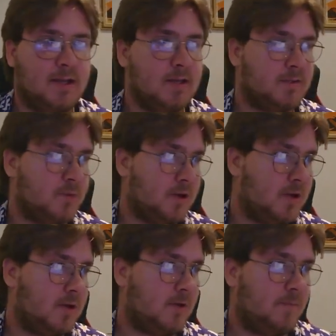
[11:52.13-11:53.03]
Pretty
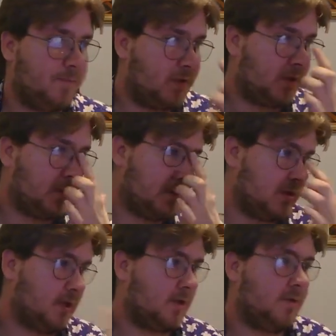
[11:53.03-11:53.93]
good. And you can just
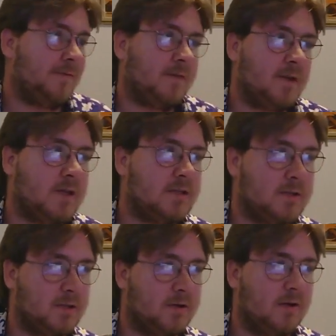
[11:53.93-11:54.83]
link it off the next
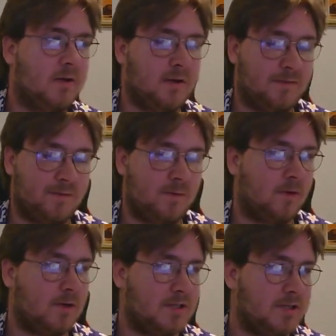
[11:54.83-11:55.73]
turn
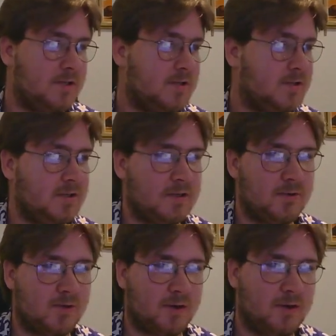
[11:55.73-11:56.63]
for Lizardos and
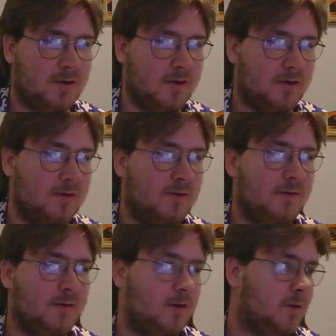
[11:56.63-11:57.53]
draw a card
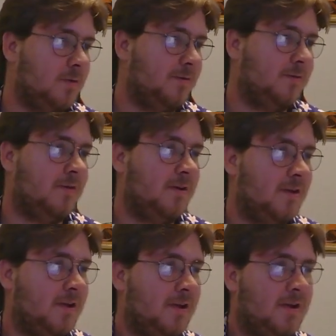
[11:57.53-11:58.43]
and go off.
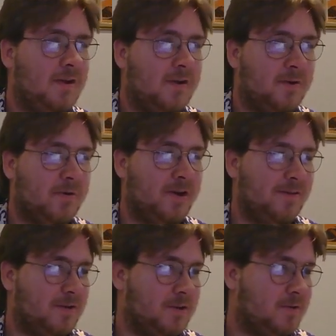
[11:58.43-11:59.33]
Or
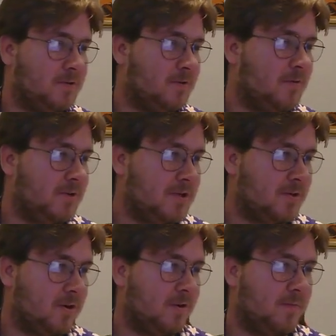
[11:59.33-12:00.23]
whenever you do reach
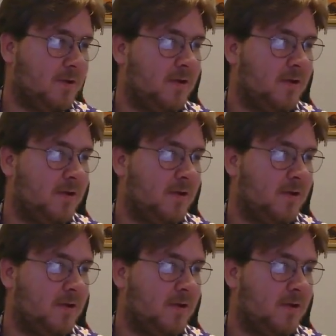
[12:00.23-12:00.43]
your combo.